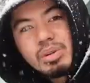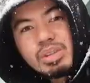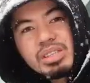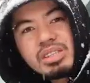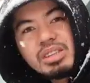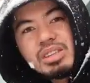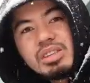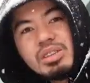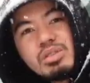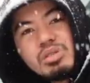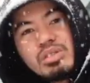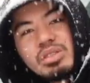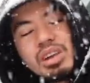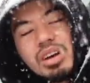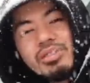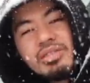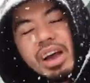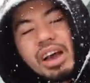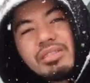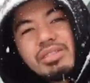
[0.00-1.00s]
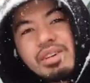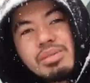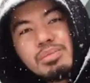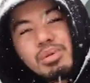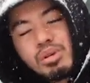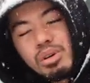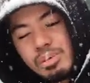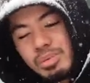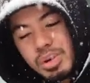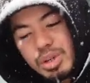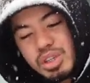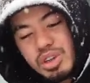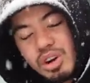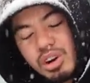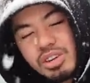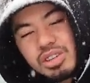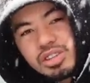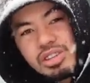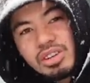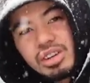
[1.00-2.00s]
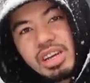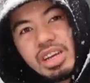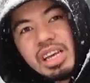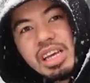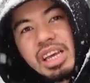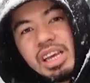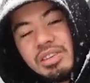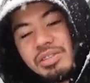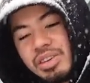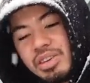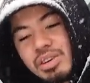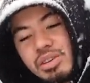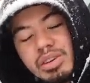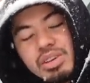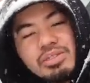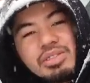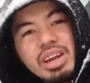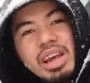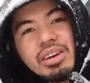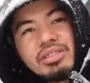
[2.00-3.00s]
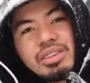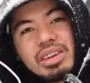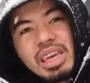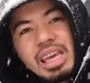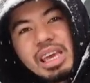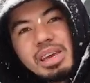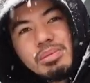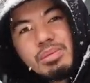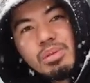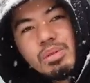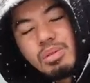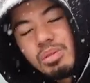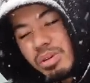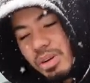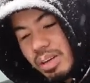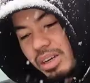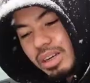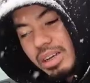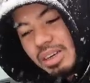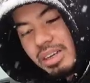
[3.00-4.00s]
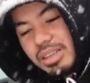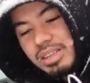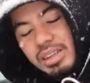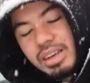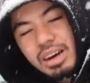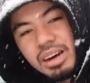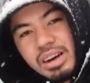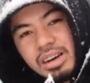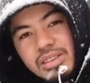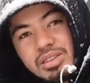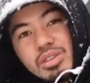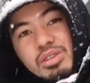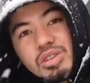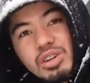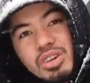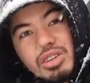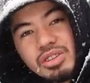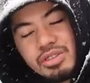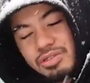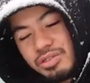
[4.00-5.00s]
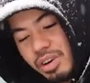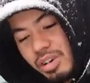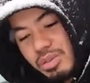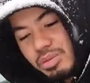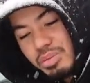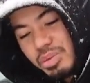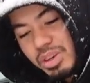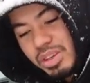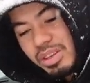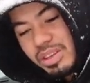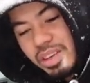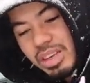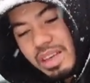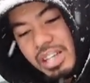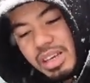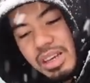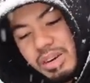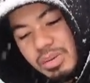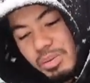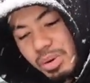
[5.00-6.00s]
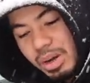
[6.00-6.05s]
What's the use of having a portable charger if you don't even have a cable to charge your phone with.